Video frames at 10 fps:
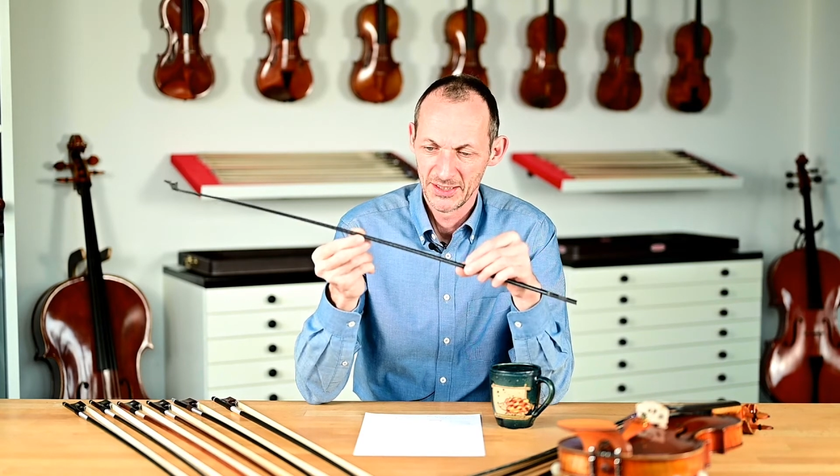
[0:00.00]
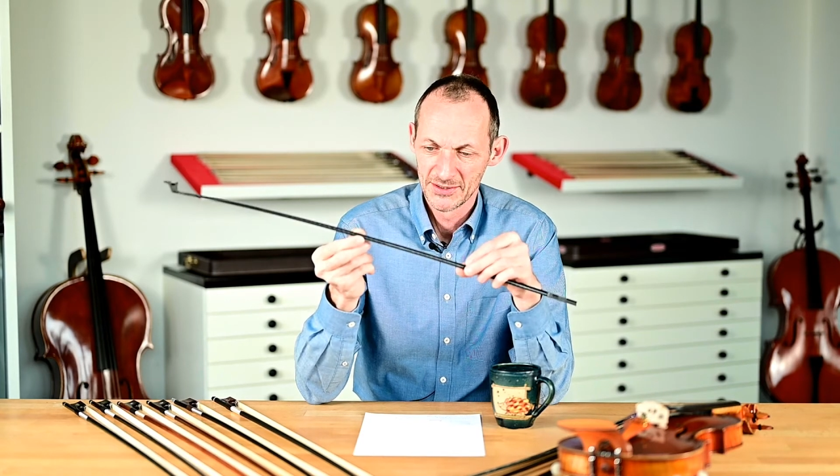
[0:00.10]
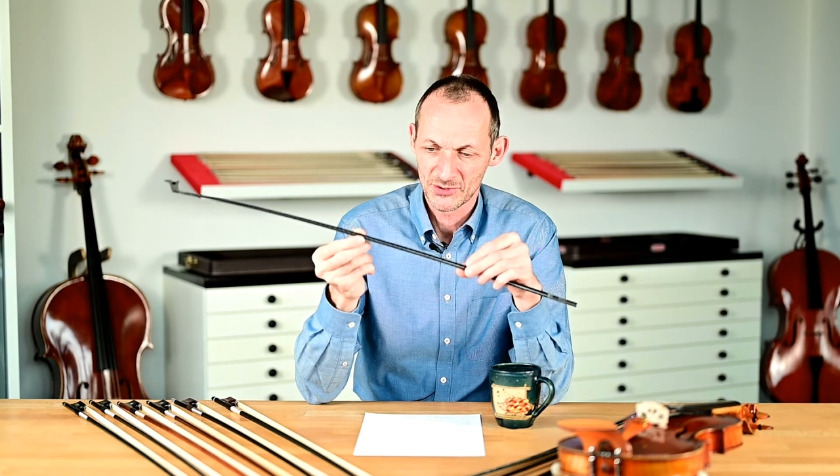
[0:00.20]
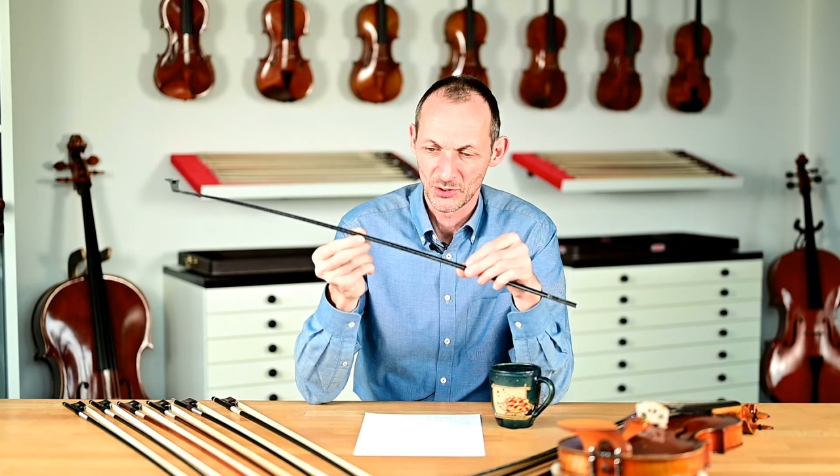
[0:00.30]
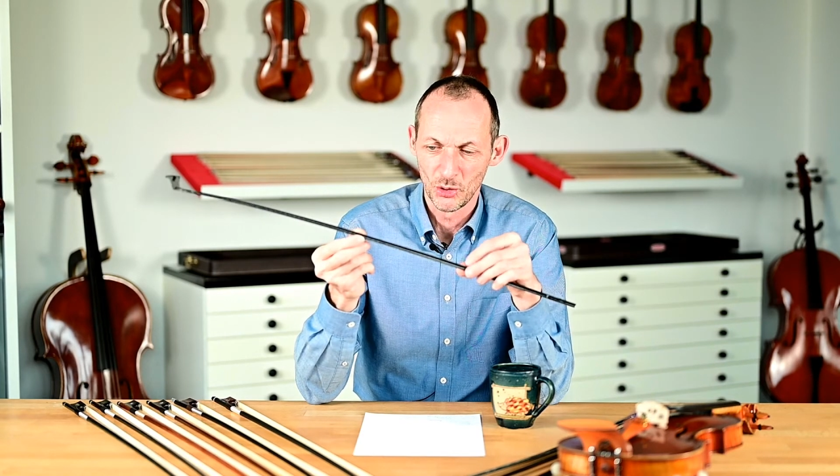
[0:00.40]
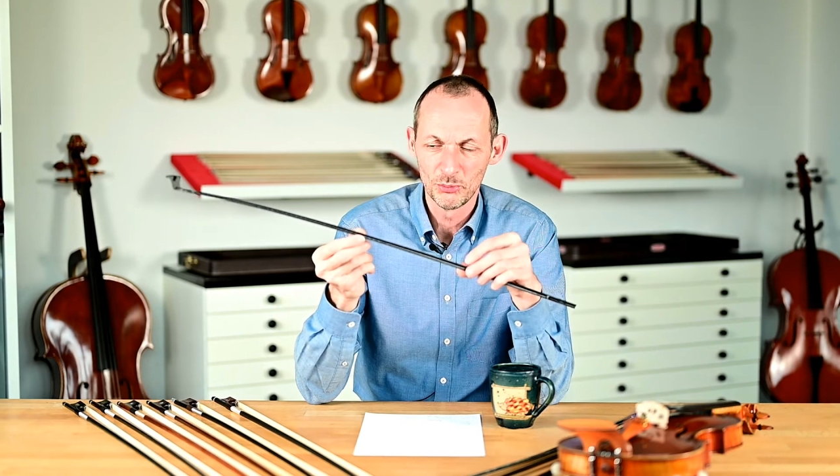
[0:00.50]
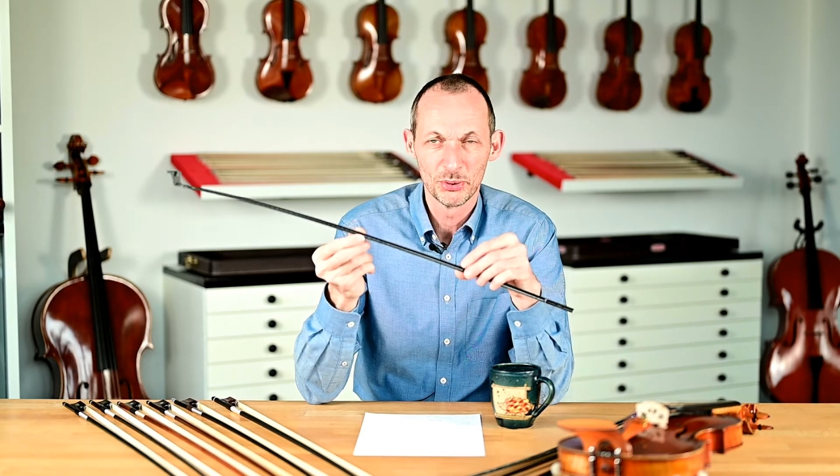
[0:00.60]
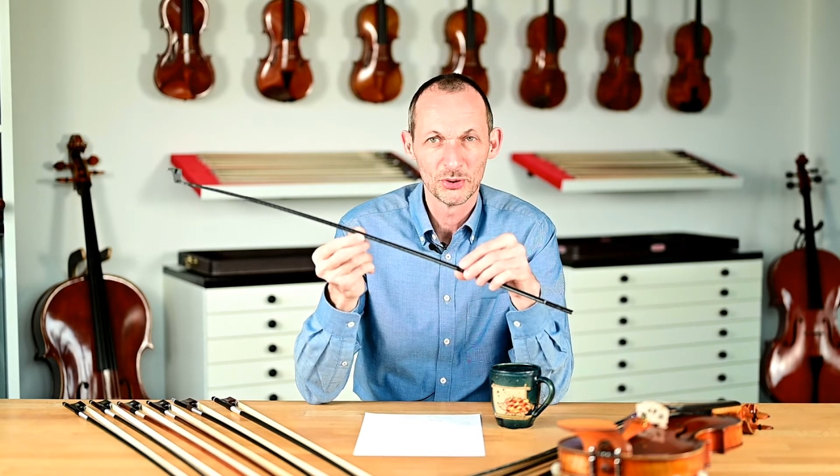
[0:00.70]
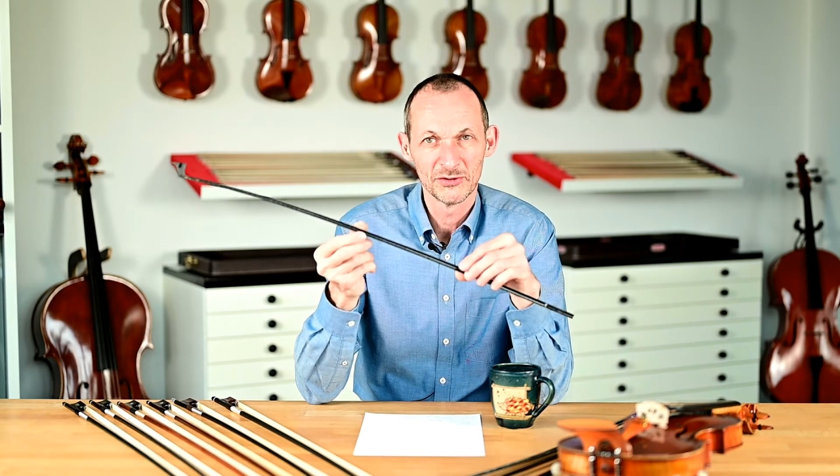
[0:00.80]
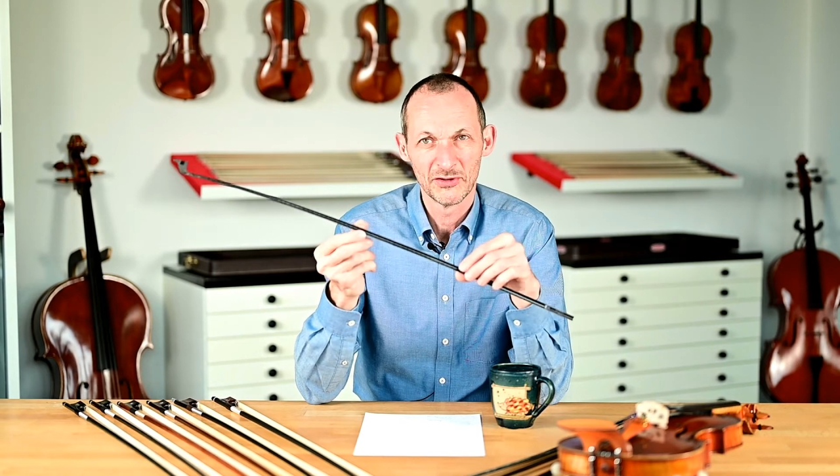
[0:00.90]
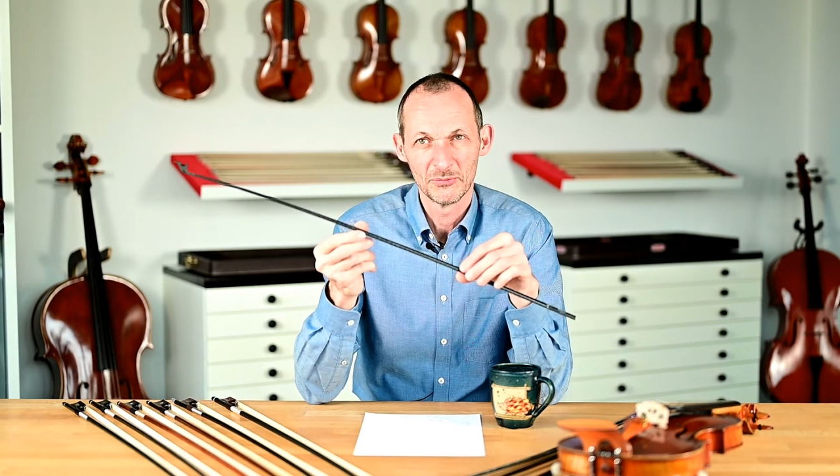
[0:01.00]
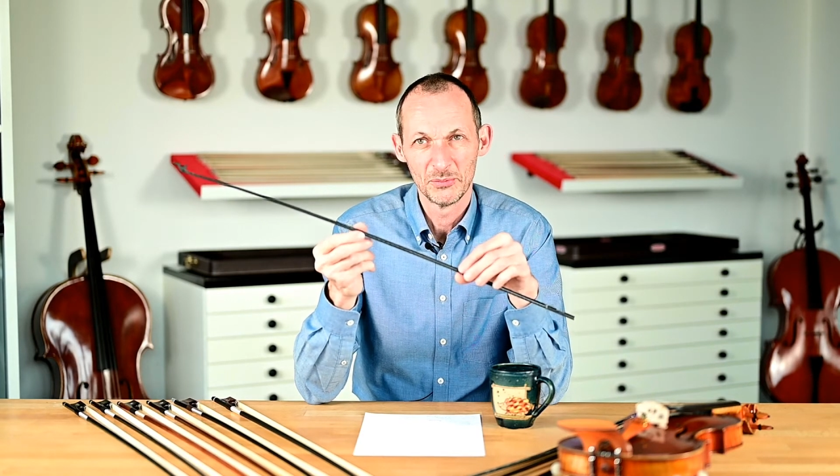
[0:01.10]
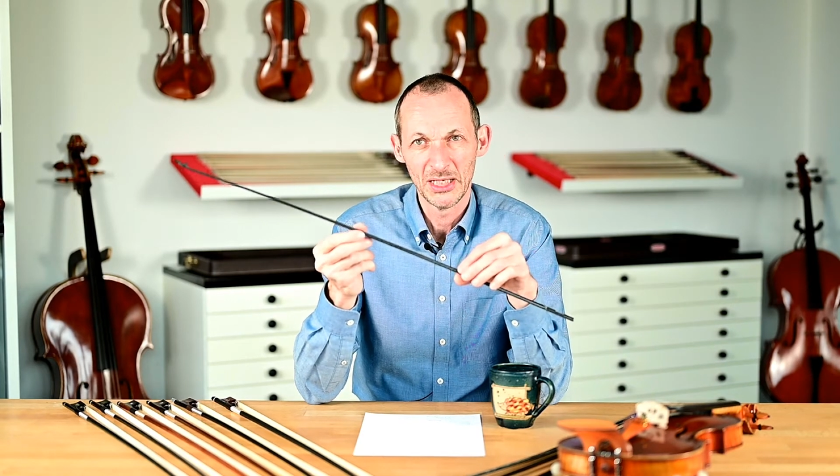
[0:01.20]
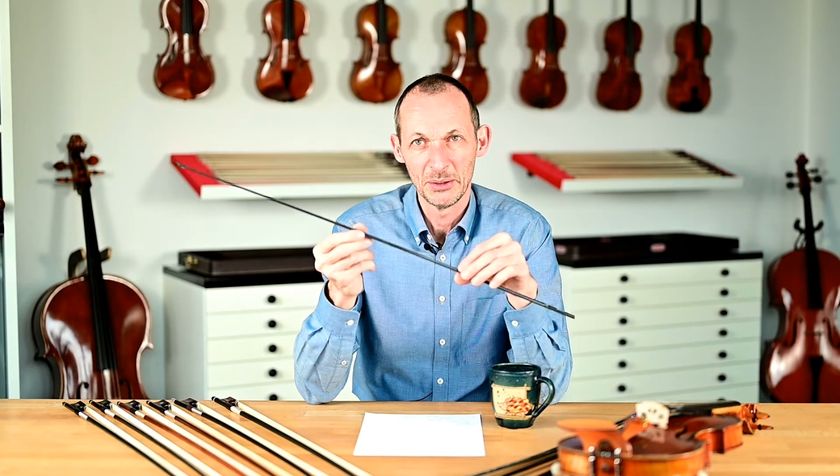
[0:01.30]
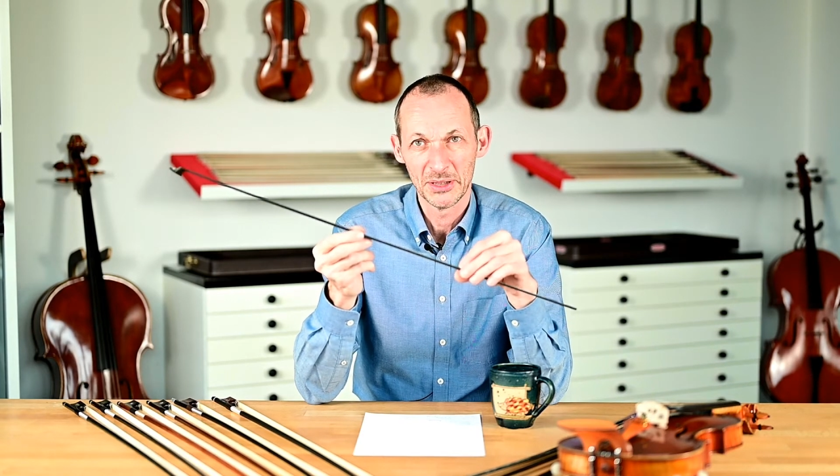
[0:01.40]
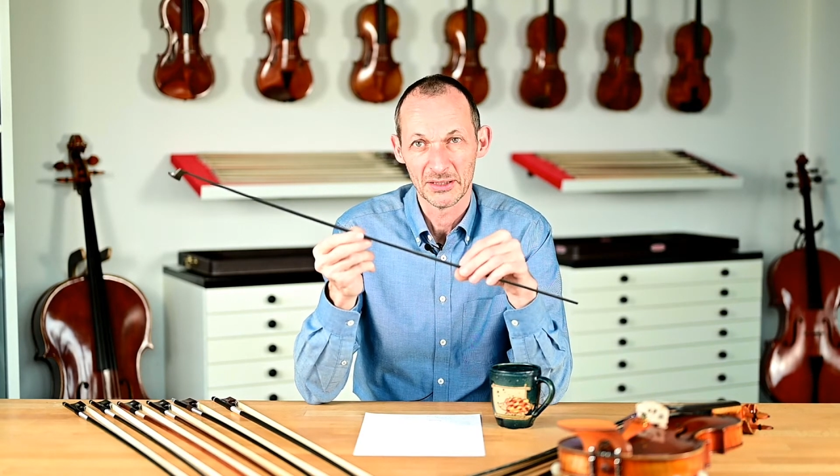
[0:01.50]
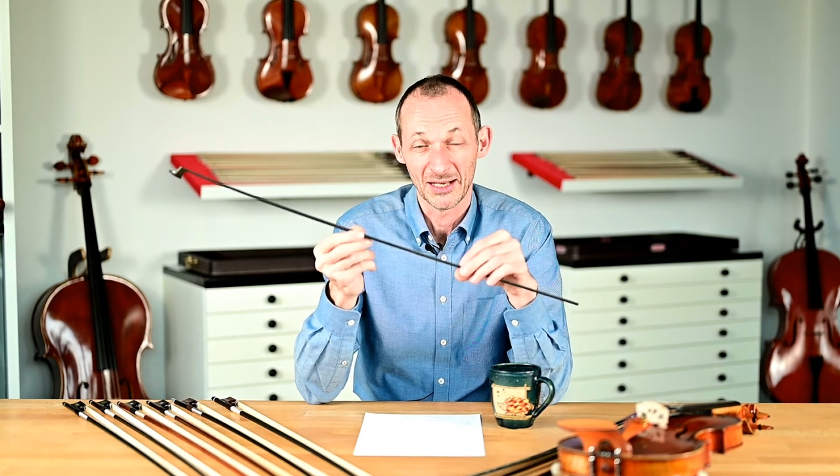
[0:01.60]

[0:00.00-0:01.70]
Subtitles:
So 0.7 millimeter,